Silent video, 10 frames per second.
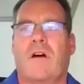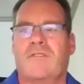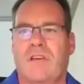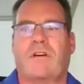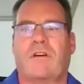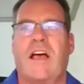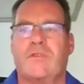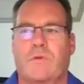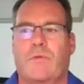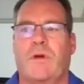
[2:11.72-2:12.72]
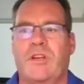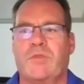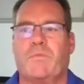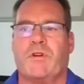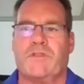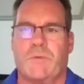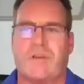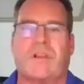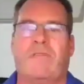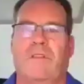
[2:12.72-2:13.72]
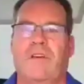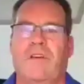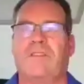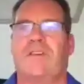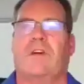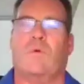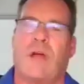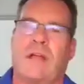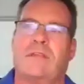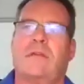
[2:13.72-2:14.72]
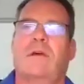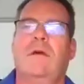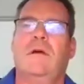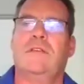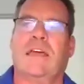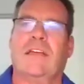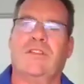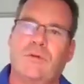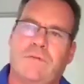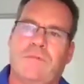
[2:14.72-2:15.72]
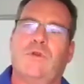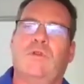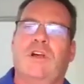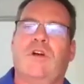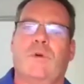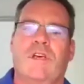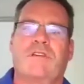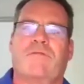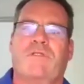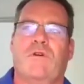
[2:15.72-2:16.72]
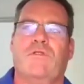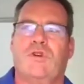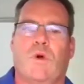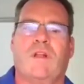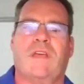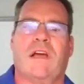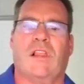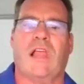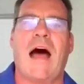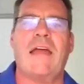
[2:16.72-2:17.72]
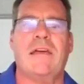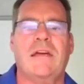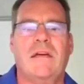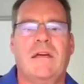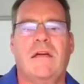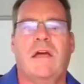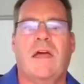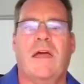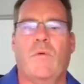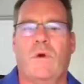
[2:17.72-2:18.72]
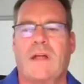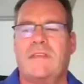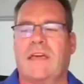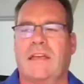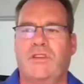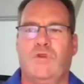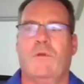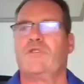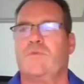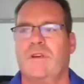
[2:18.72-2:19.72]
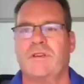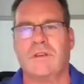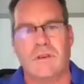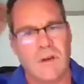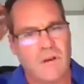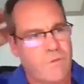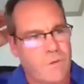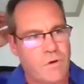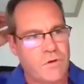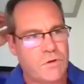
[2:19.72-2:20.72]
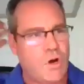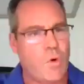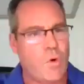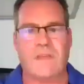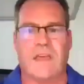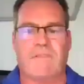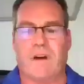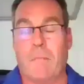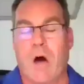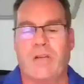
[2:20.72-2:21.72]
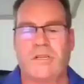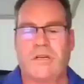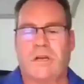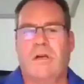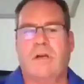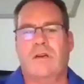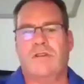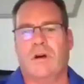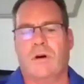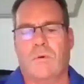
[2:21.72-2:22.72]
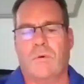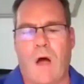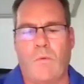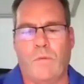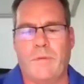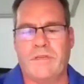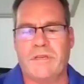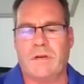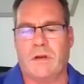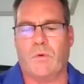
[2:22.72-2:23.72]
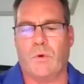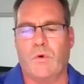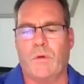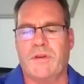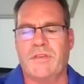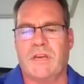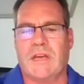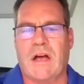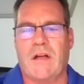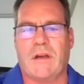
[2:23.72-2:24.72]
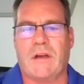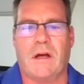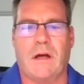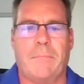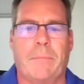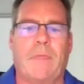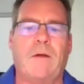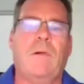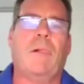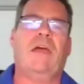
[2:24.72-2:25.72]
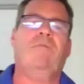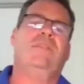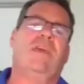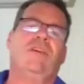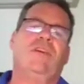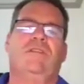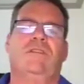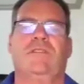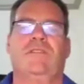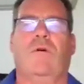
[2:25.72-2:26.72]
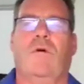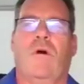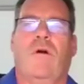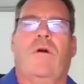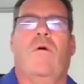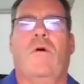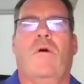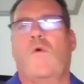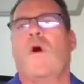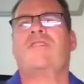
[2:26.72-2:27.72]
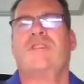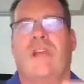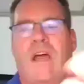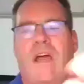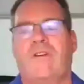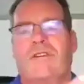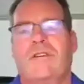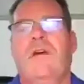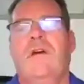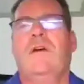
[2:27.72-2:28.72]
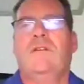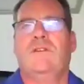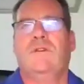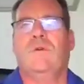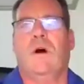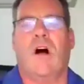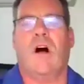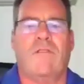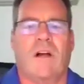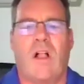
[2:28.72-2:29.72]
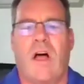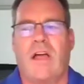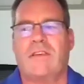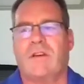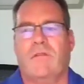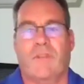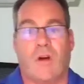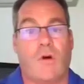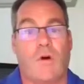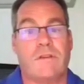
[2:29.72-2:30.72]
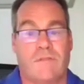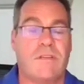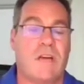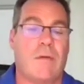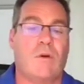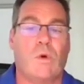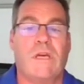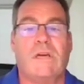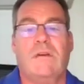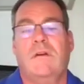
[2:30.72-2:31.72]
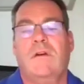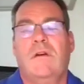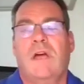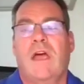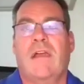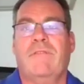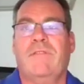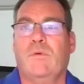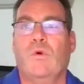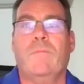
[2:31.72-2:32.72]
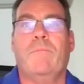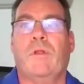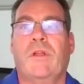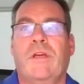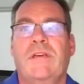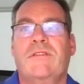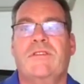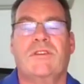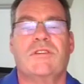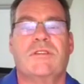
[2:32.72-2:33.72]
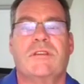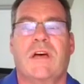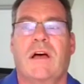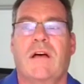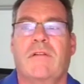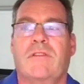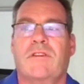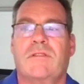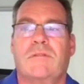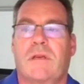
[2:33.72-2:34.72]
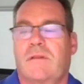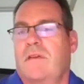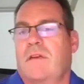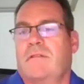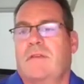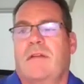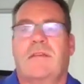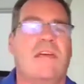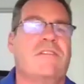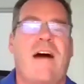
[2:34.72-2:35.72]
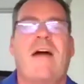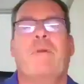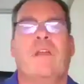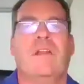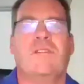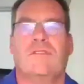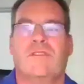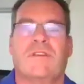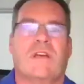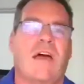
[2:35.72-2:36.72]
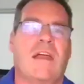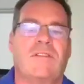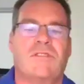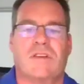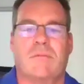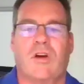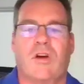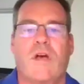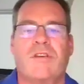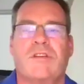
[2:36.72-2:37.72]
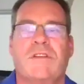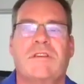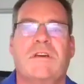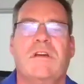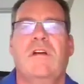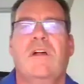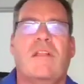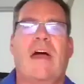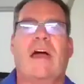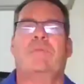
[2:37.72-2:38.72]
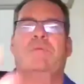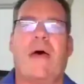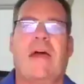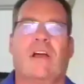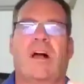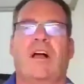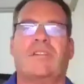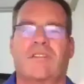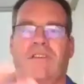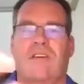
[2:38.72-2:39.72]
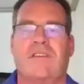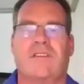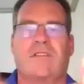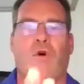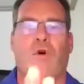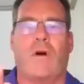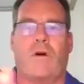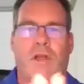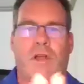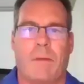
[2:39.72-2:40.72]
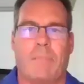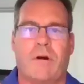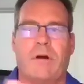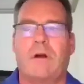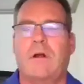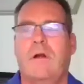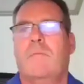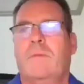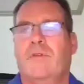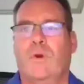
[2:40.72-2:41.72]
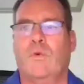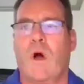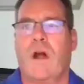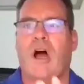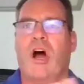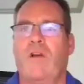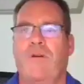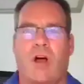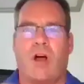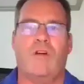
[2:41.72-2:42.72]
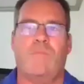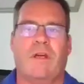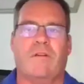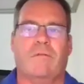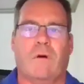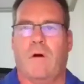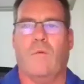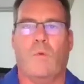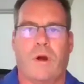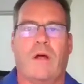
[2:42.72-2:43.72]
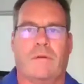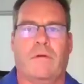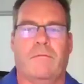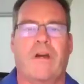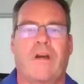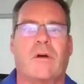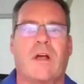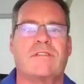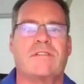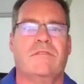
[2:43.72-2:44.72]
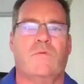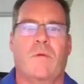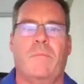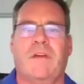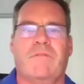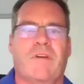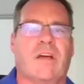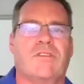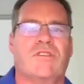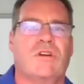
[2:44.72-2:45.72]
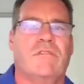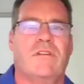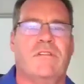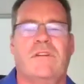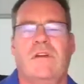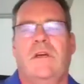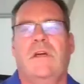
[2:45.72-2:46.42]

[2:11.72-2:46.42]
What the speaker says: synchronize with what each person's risk level is, and we're not taking too little risk for those who want to take a lot, and we're not taking too much risk for those who don't want to take very much. So we will be sending out invitations or questionnaires to all of our clients over the course of this coming week. And if you would please it takes 5 minutes just to kind of answer some of the questions. That comes back to us as a score or a number between 1 and 100, 100 being one very aggressive, one being very conservative.